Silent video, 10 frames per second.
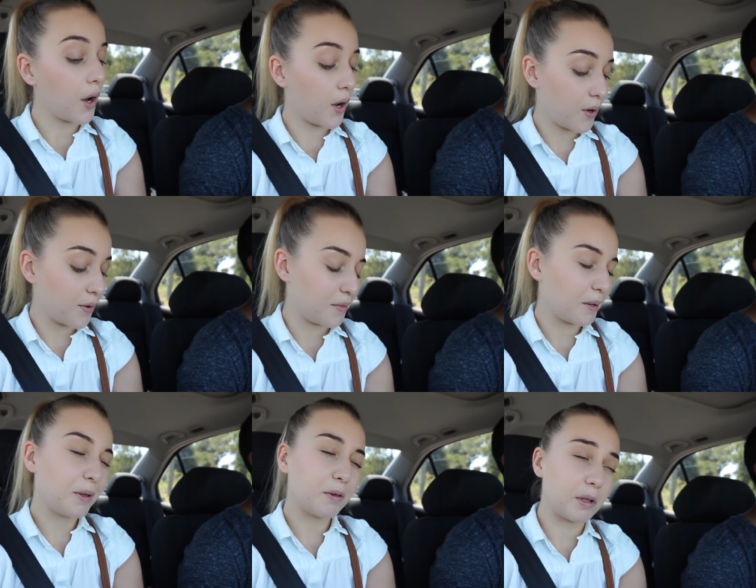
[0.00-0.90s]
oh
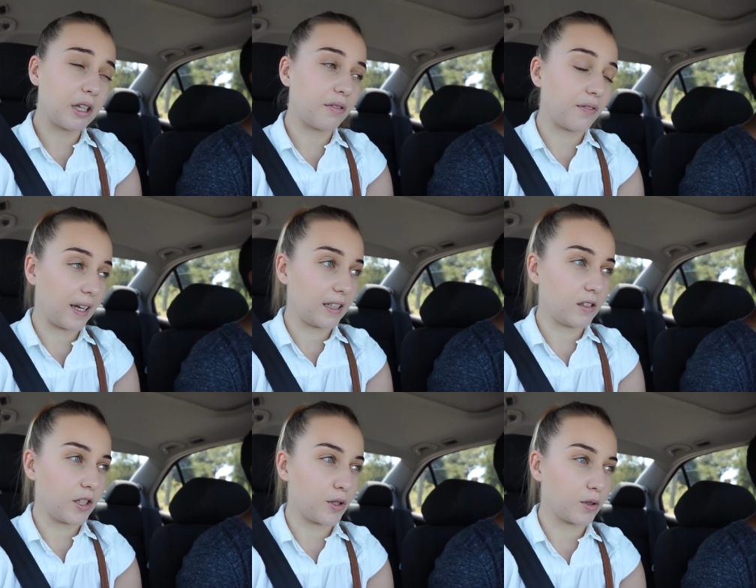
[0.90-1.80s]
maybe we
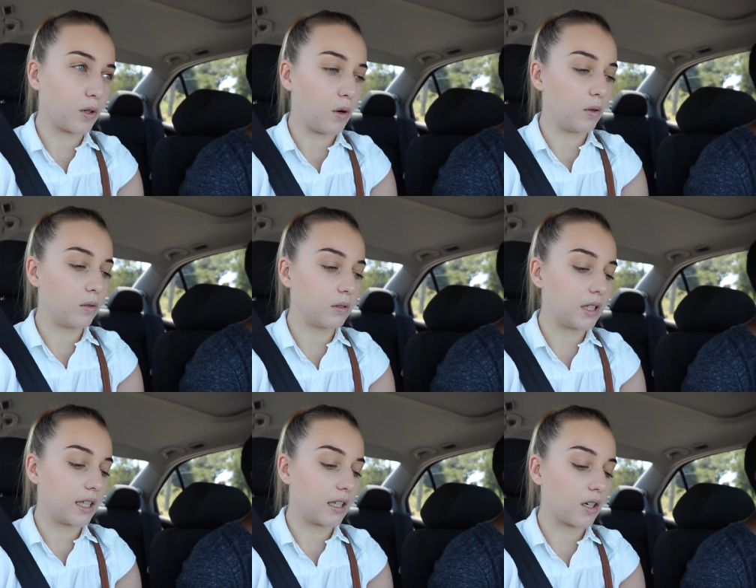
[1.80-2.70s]
finally should call
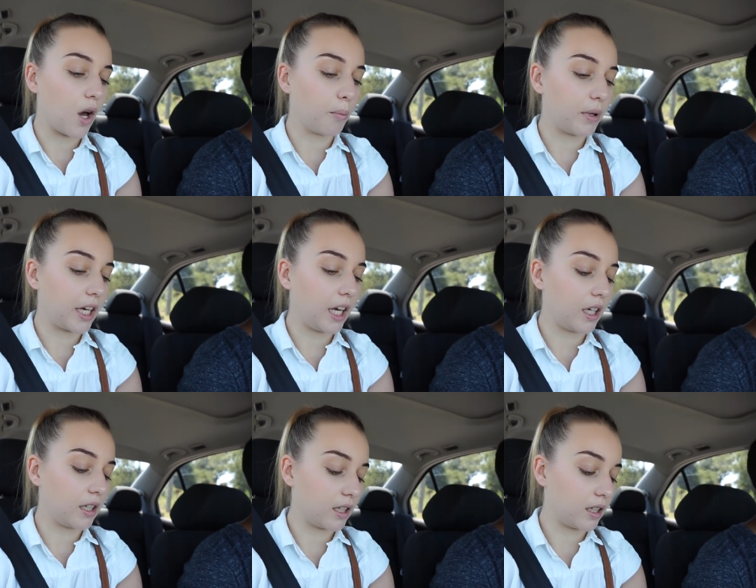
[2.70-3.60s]
the
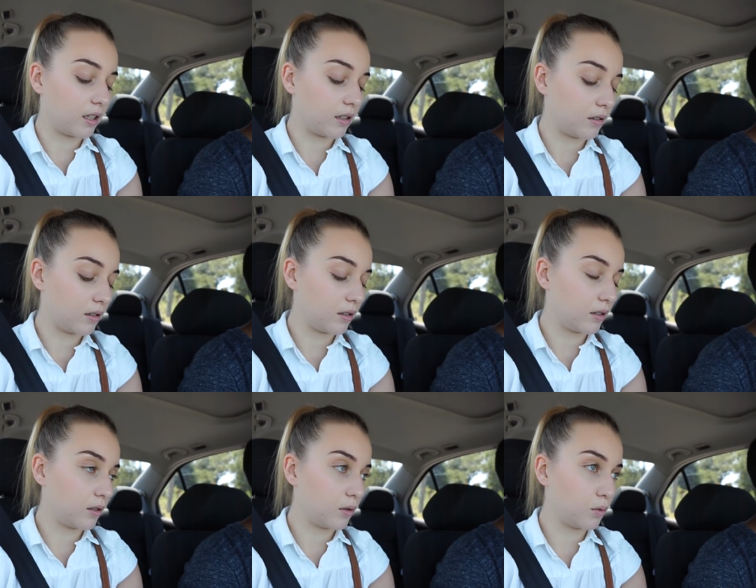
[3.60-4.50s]
company the, the,
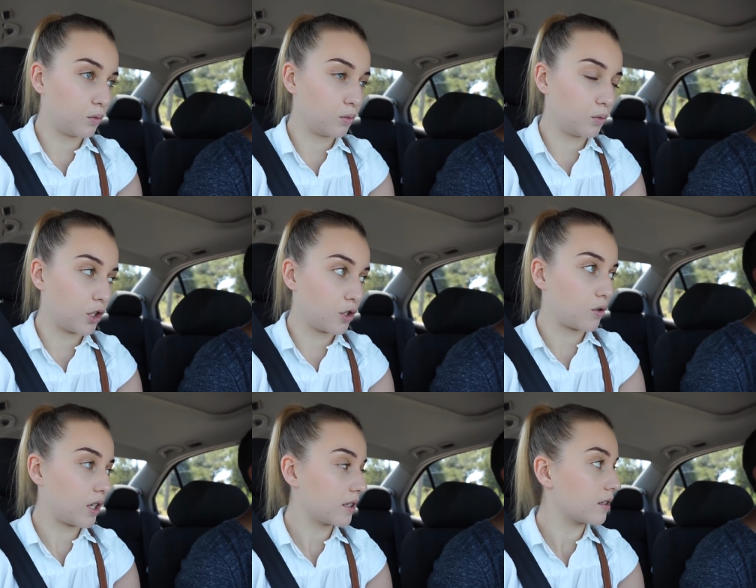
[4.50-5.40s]
the, the, the
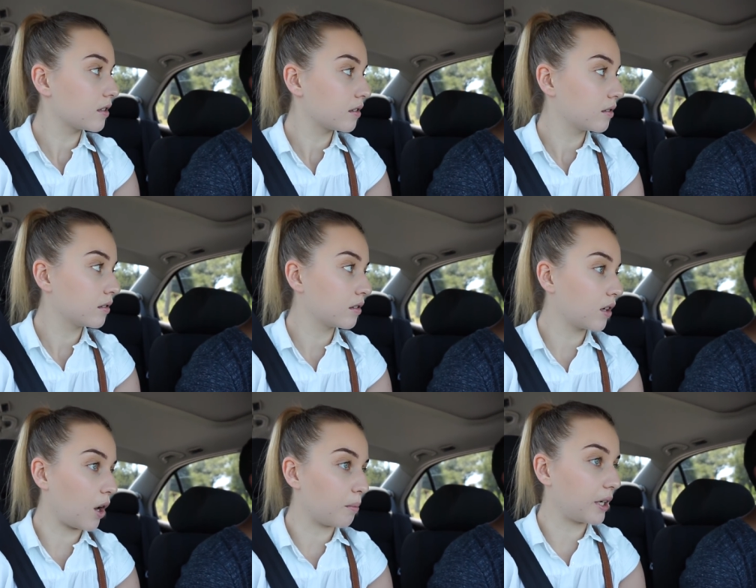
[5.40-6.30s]
insurance
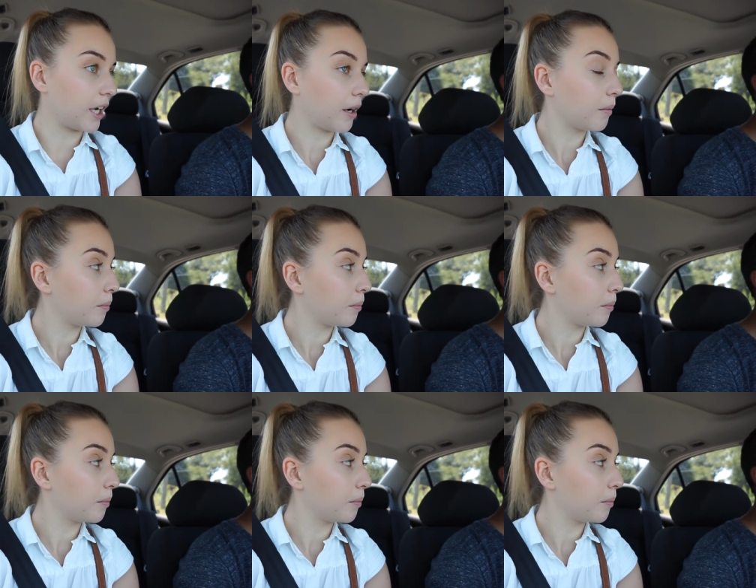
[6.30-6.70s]
company